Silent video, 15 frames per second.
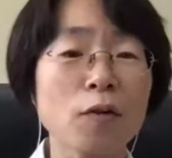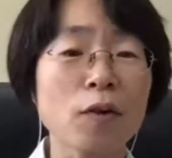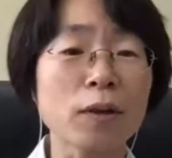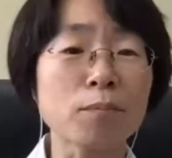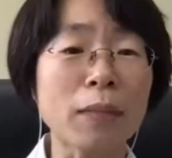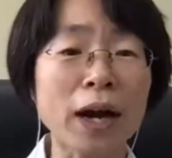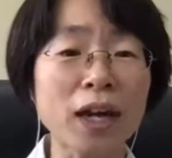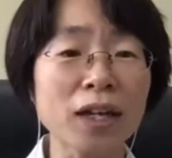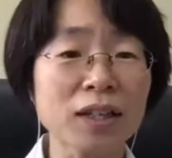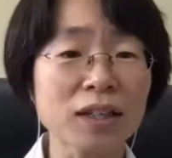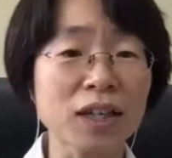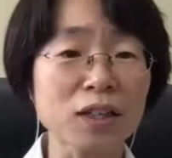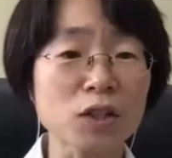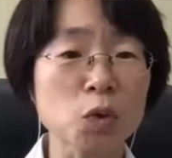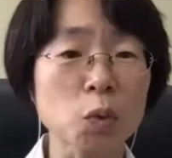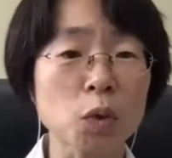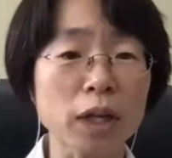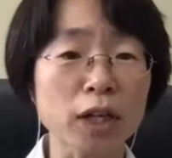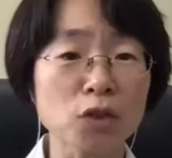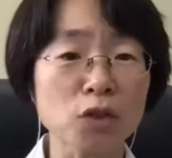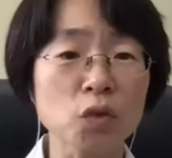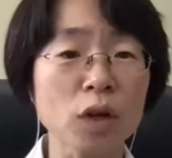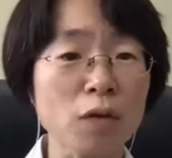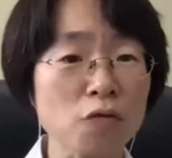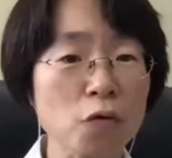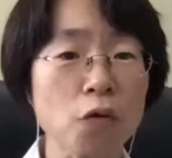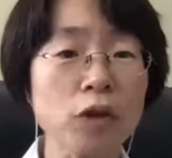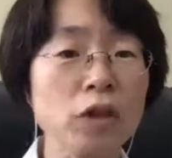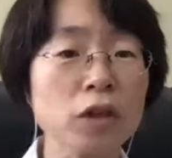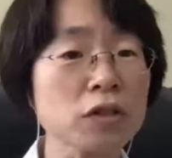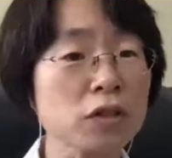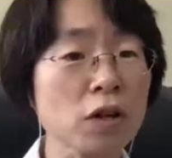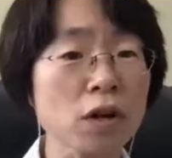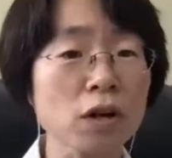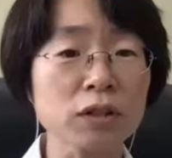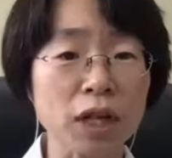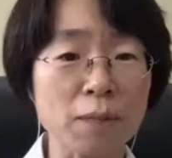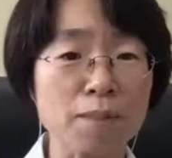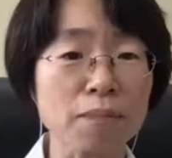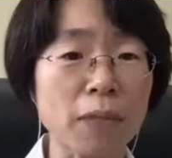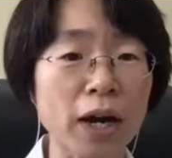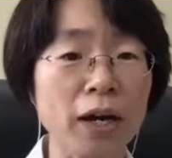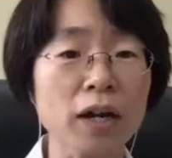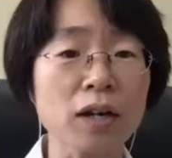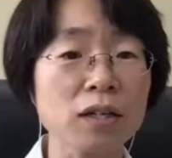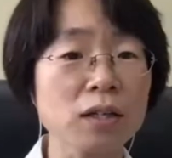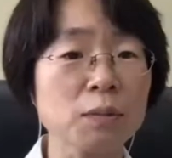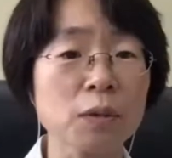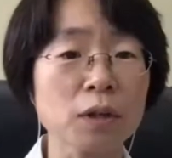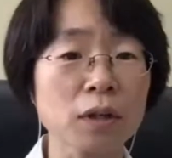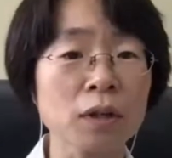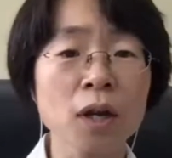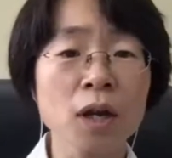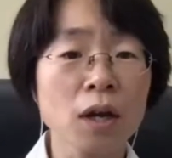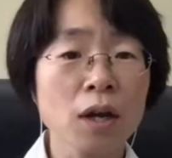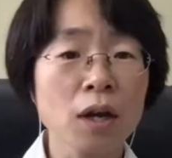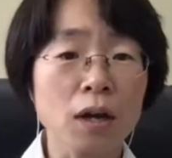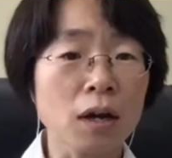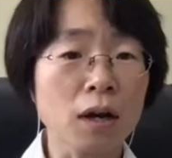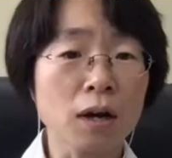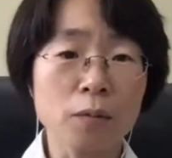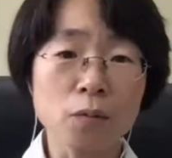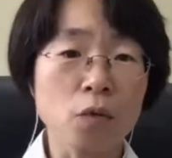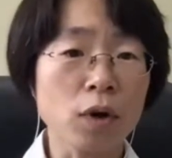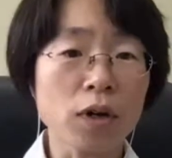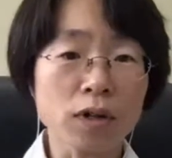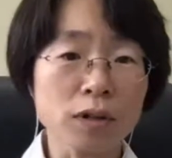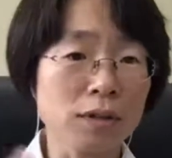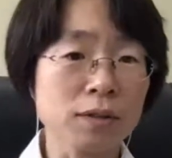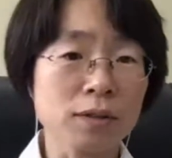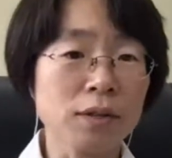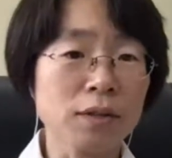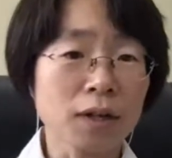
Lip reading: My kids were like 2 and 4 years old, and my husband was